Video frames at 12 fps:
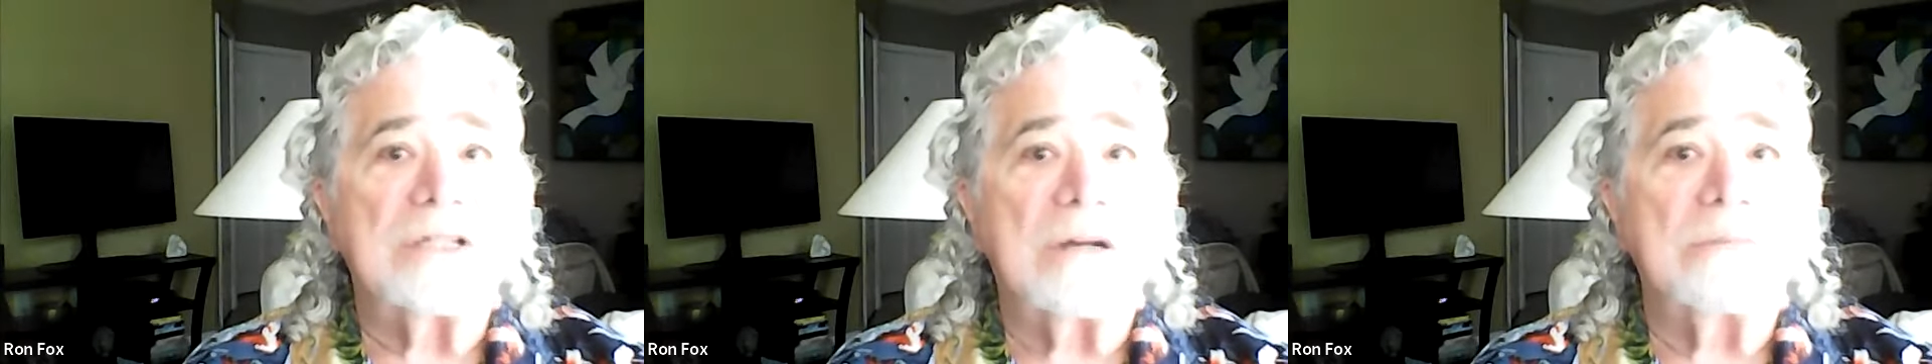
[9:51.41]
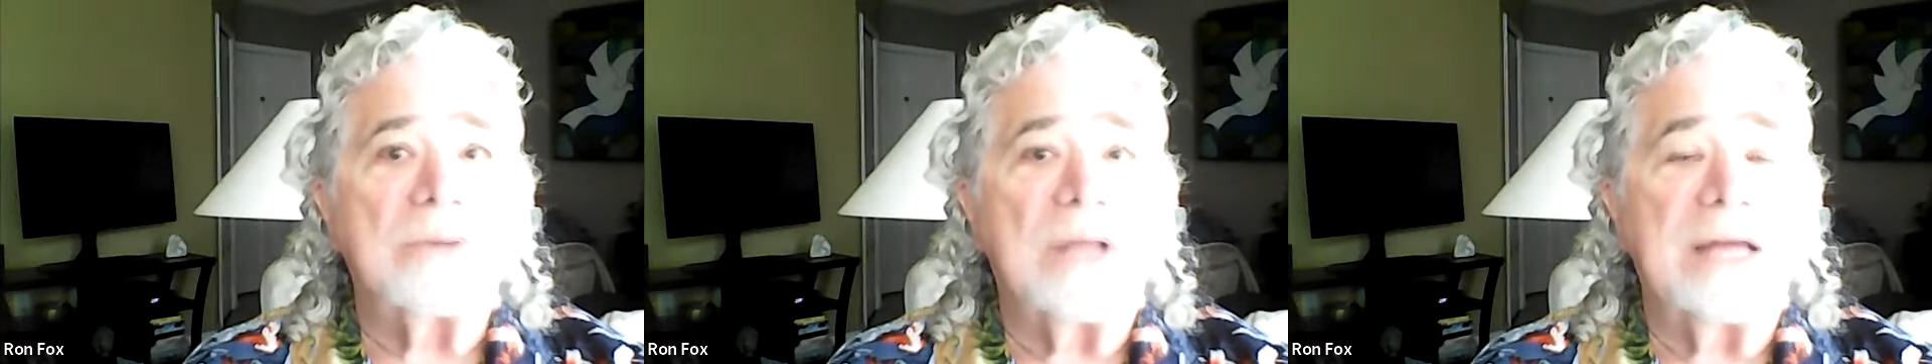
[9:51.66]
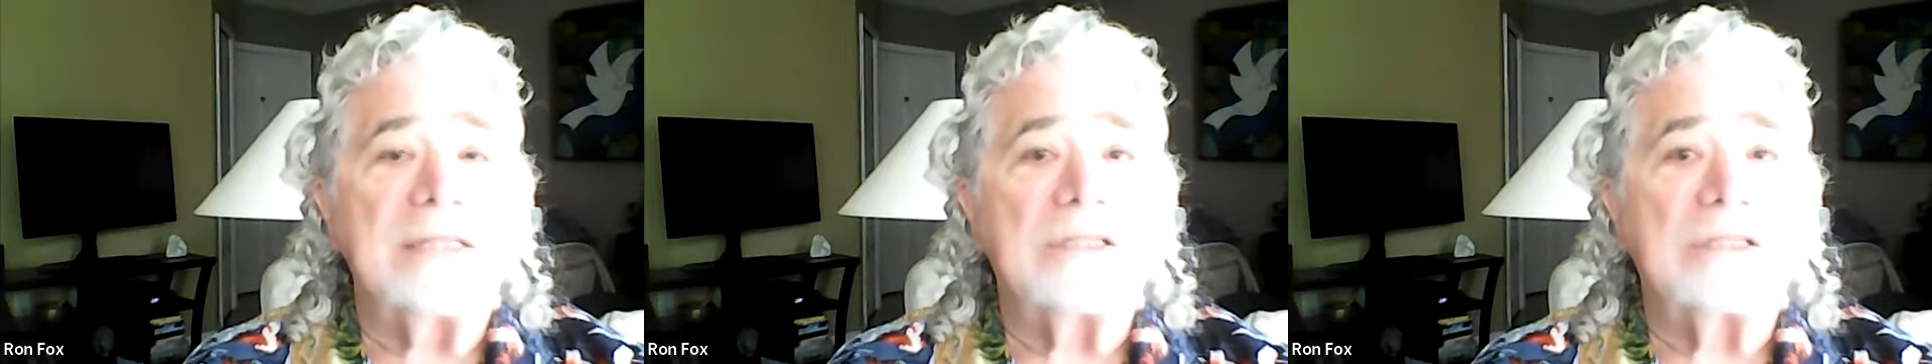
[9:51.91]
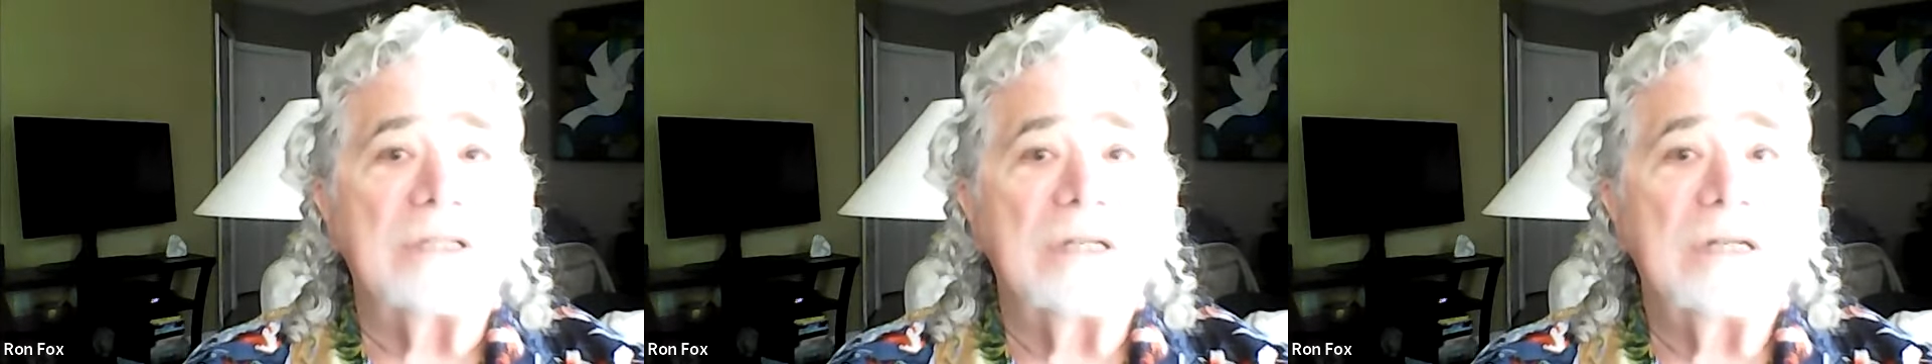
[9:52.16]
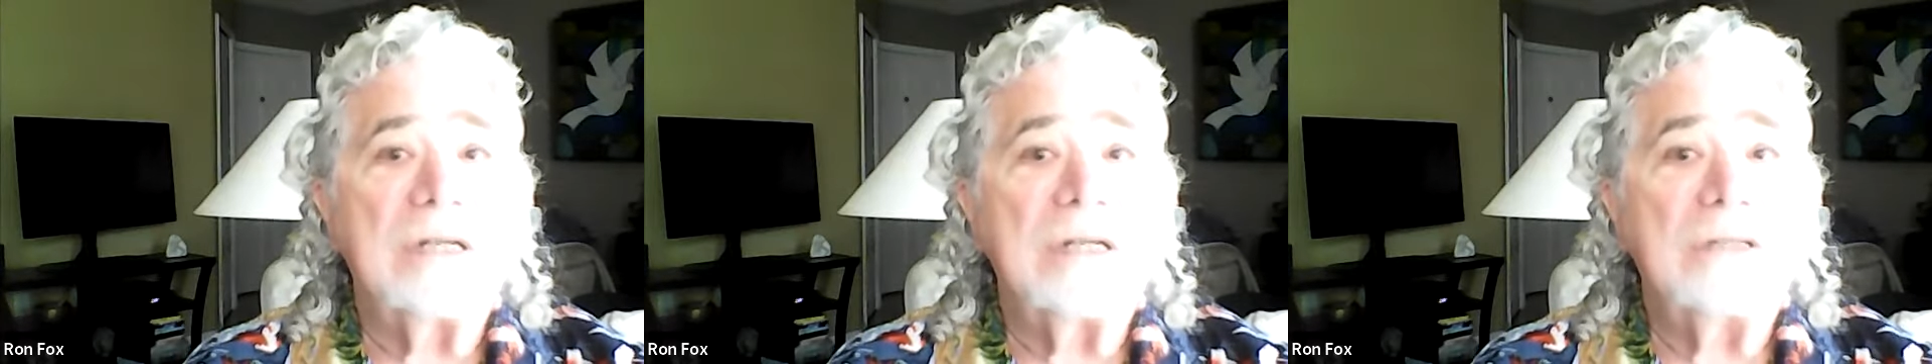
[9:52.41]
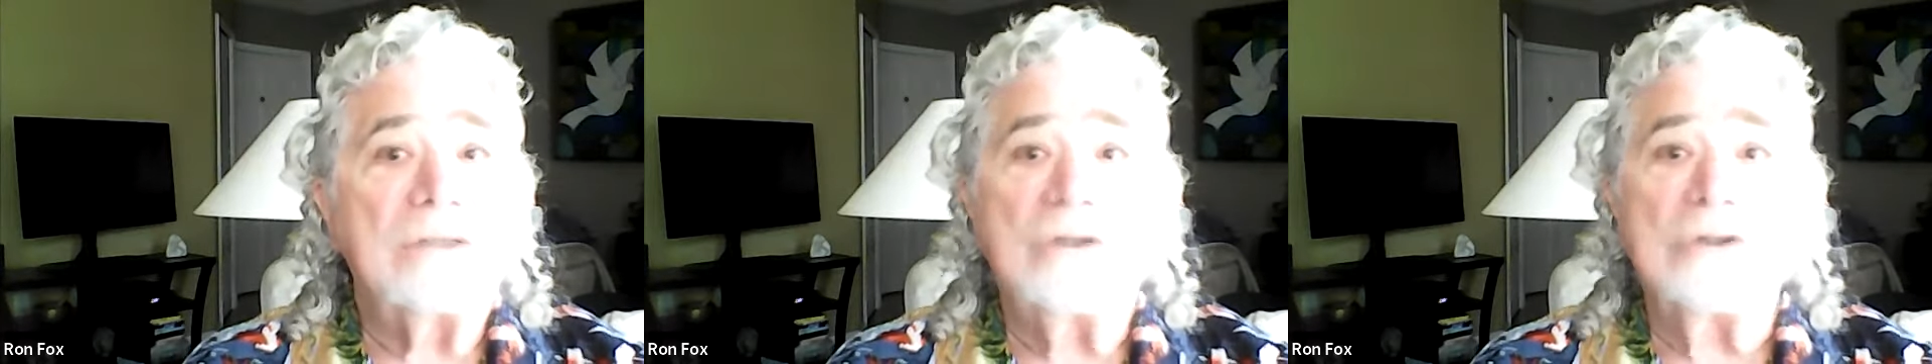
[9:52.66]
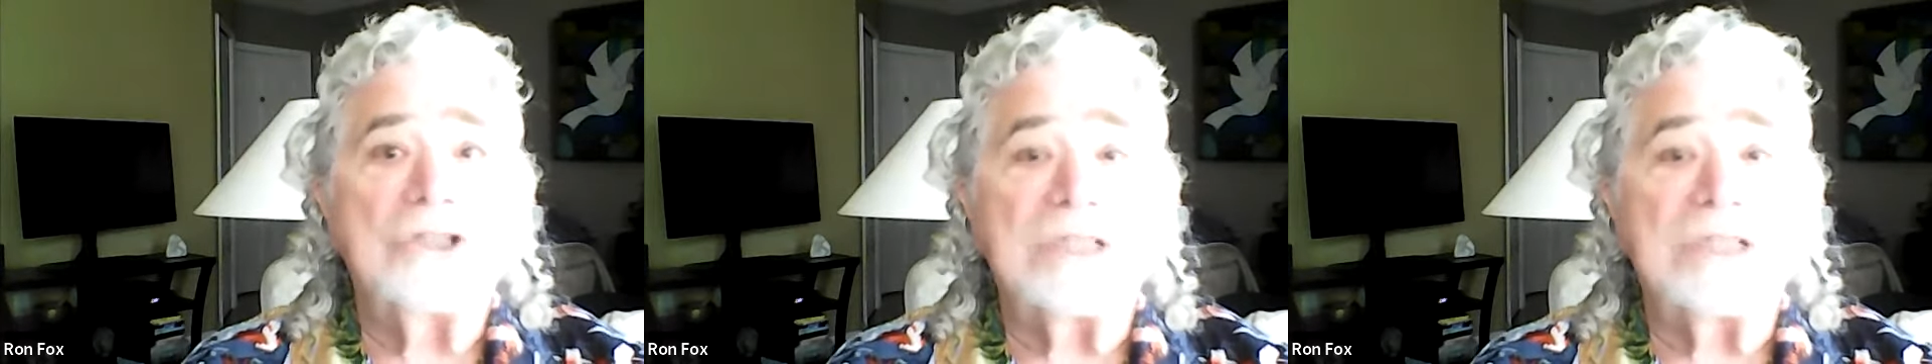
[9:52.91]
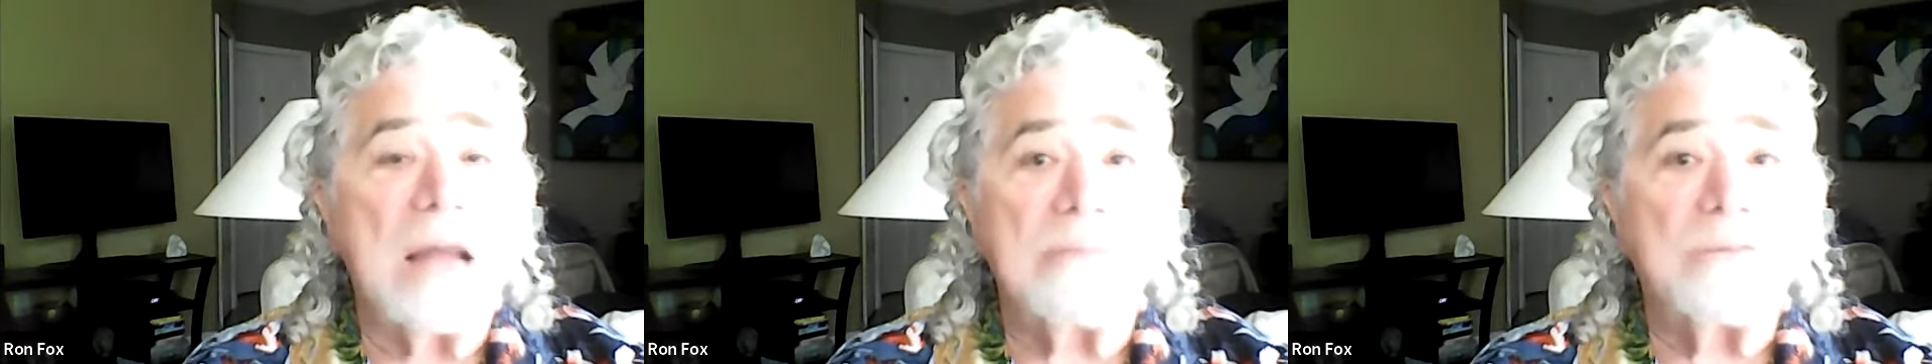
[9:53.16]
complaints. So she
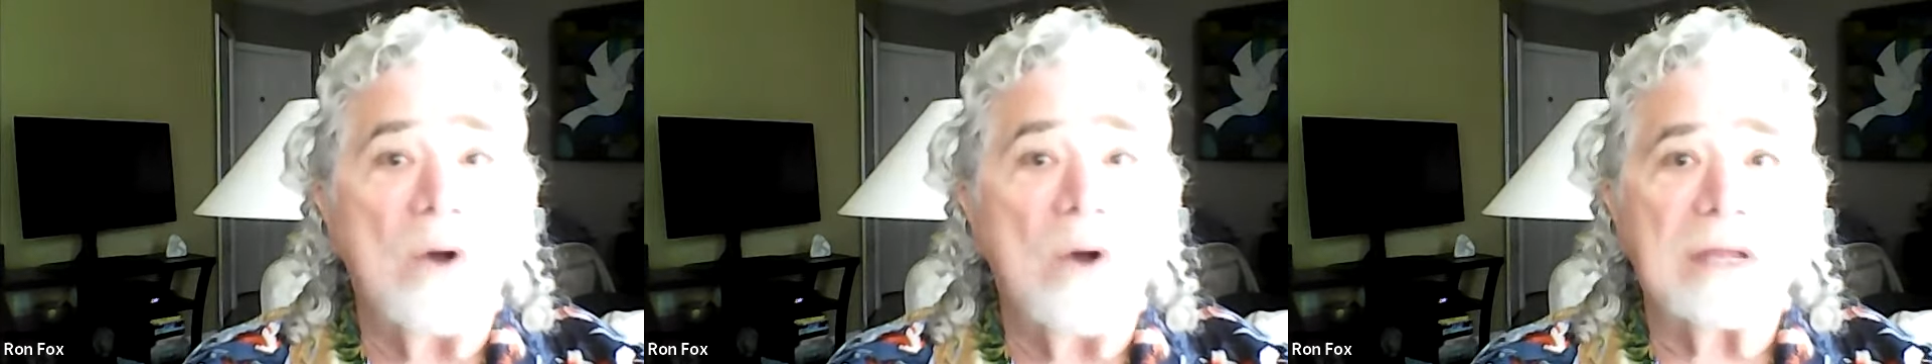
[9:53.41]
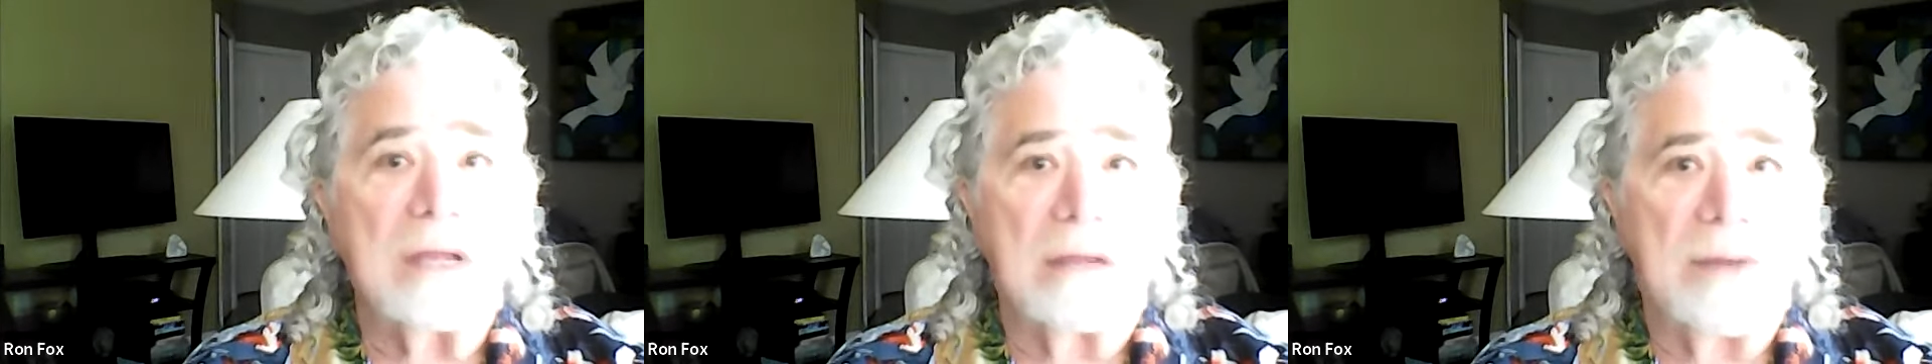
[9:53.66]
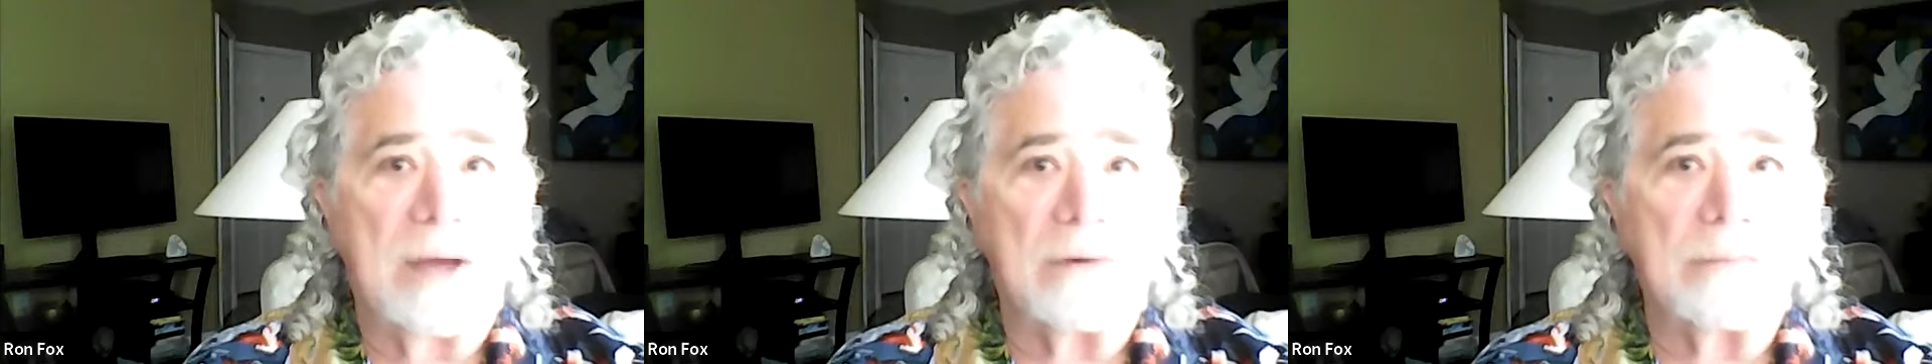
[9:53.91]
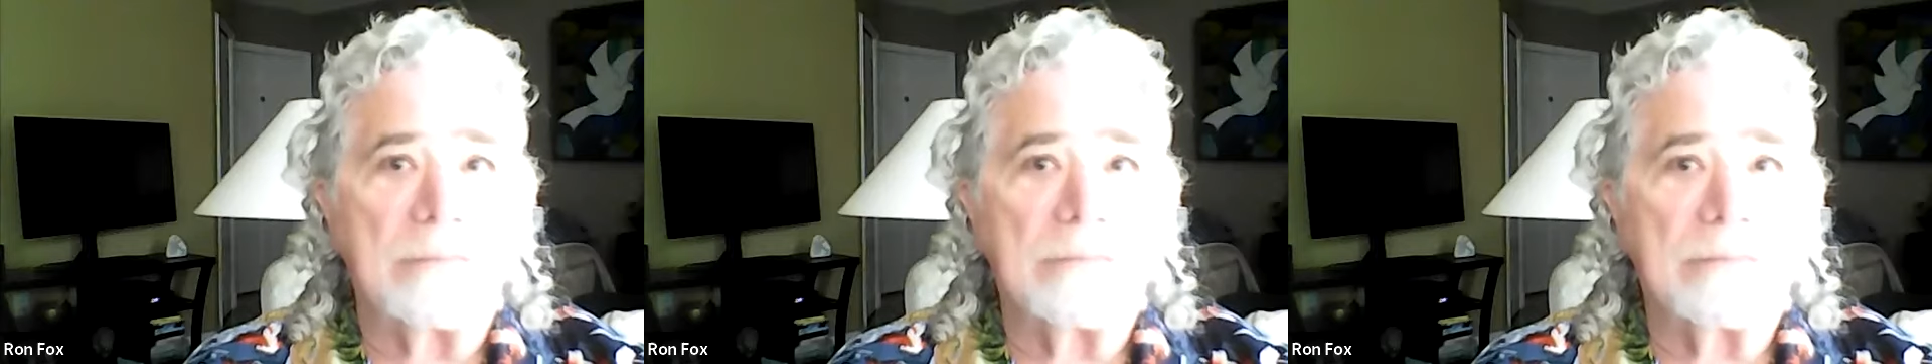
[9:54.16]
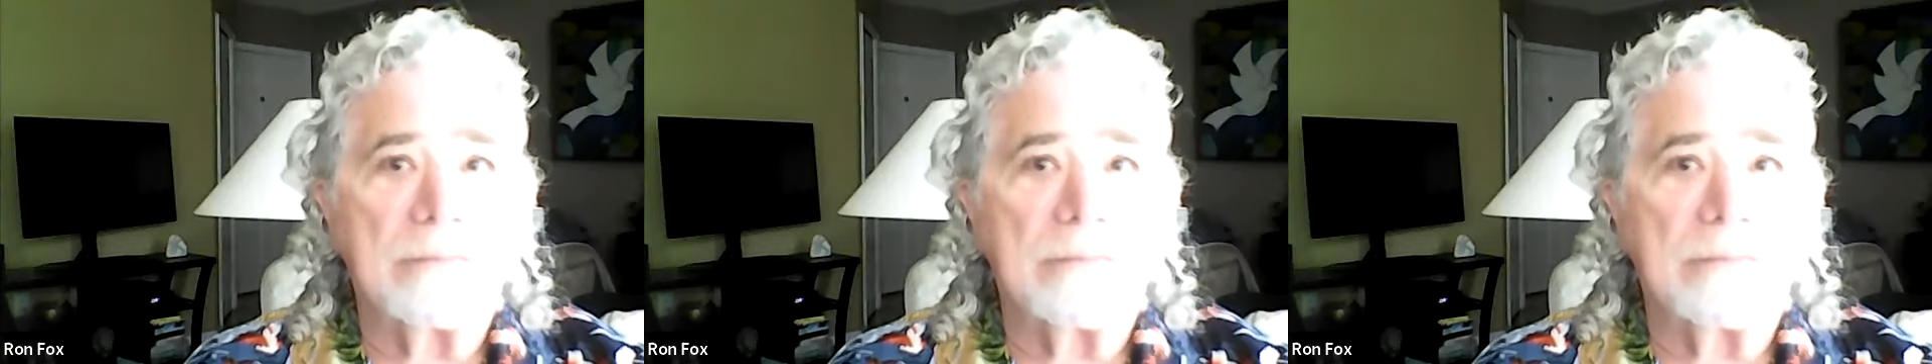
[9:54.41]
stopped talking about it.